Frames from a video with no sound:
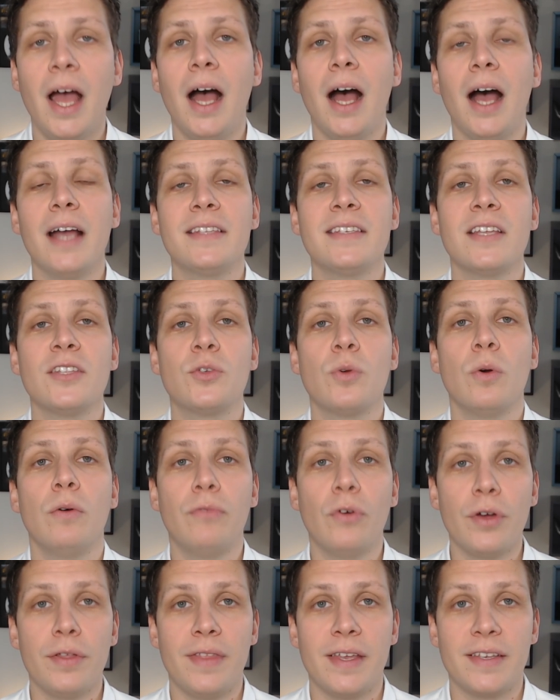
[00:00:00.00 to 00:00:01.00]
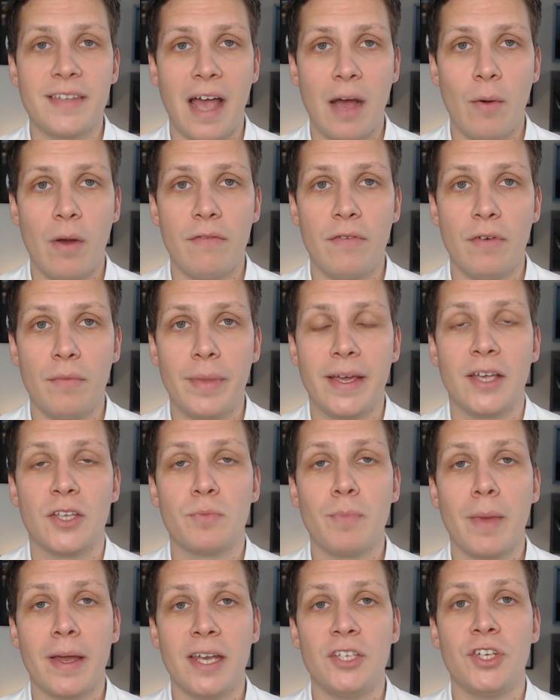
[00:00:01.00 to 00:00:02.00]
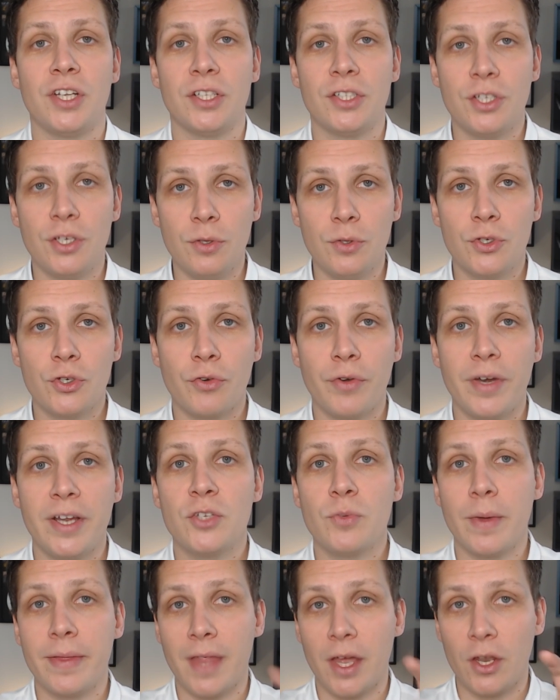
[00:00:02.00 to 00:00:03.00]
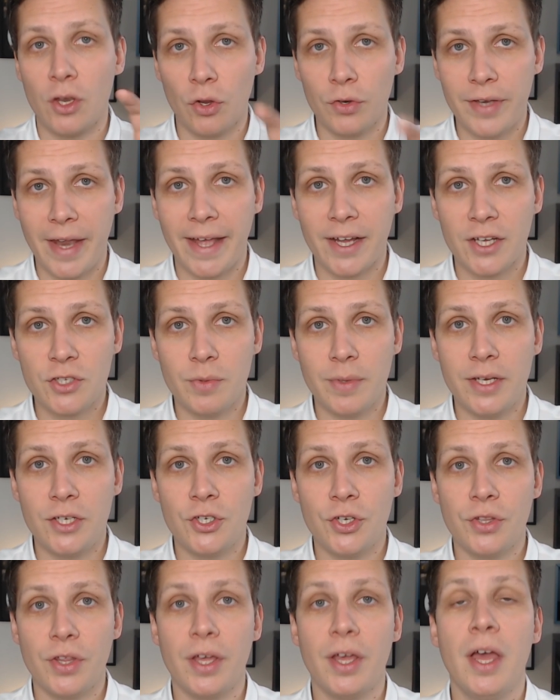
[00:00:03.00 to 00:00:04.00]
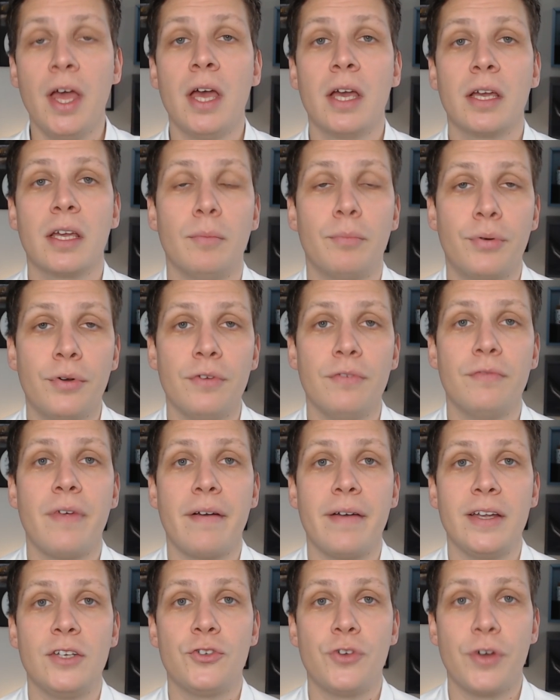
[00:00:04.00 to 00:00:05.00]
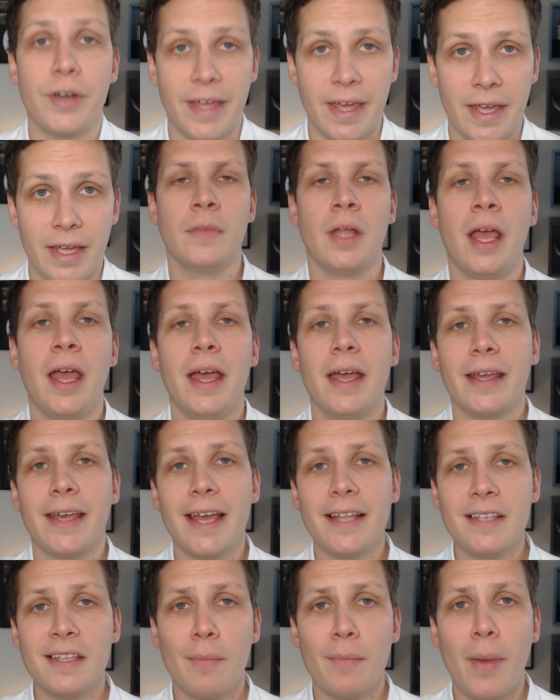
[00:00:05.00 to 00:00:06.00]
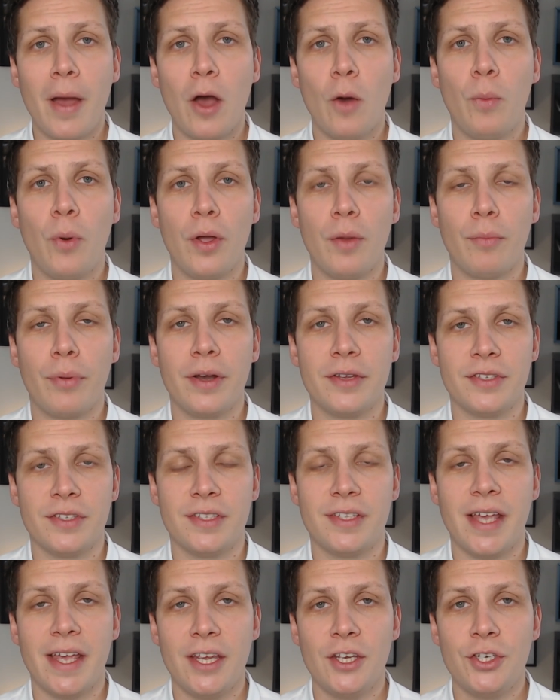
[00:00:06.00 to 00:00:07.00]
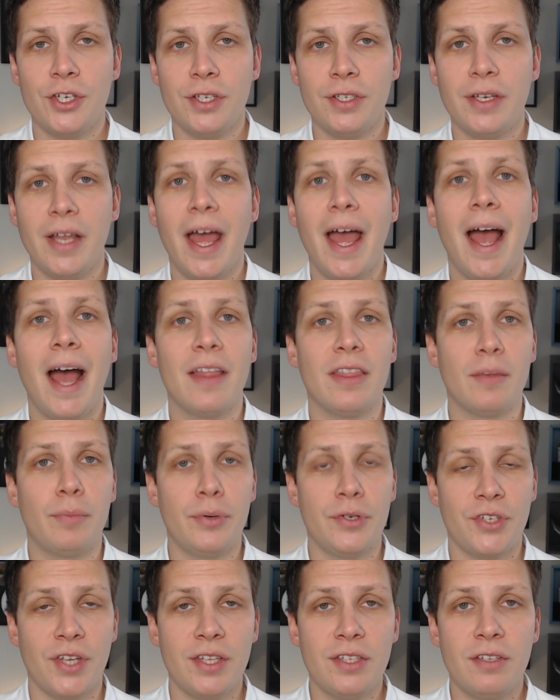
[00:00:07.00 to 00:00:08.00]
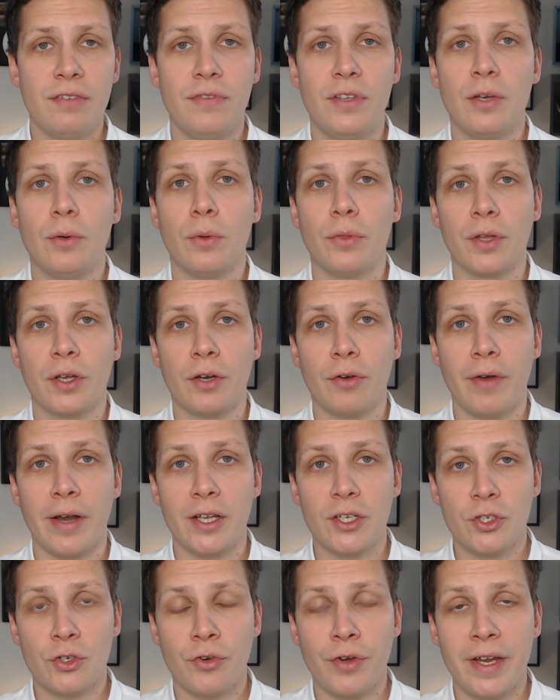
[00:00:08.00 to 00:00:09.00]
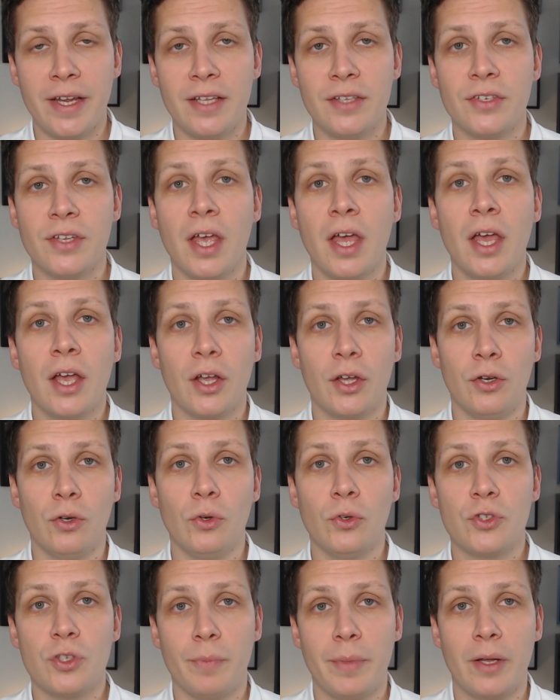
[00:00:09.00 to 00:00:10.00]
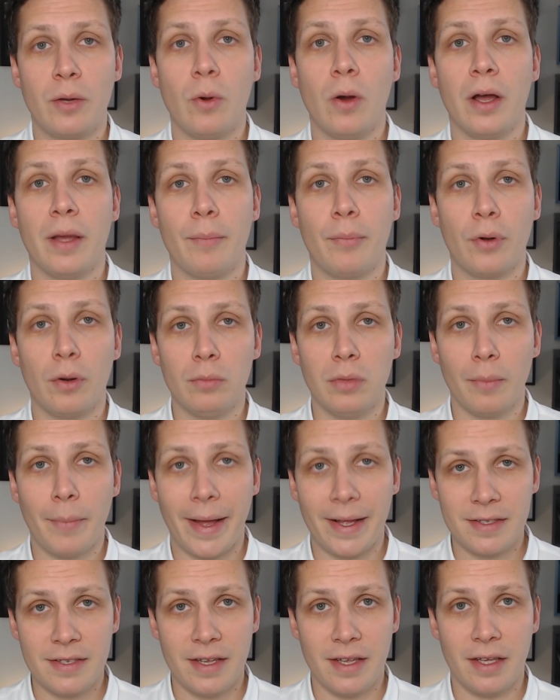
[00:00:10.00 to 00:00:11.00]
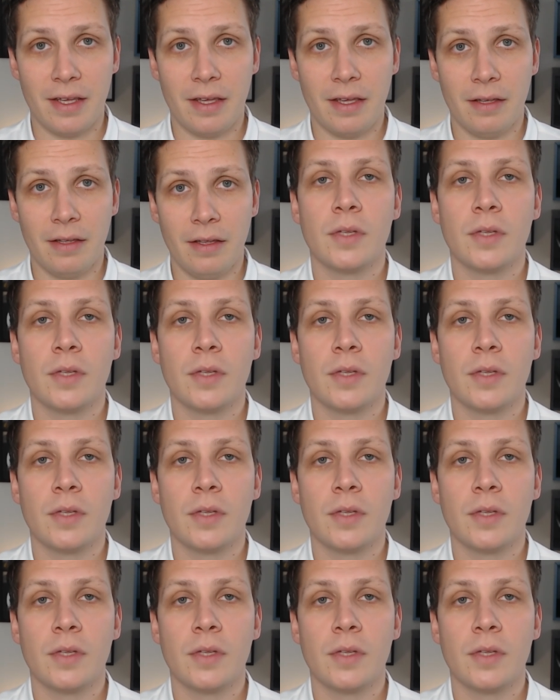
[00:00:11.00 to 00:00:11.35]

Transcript: I tend to avoid this, however, because managing 2 screens when they're not next to each other can prove very tricky. Getting the PowerPoint presentation and the presenter view on the correct screens can also be quite problematic.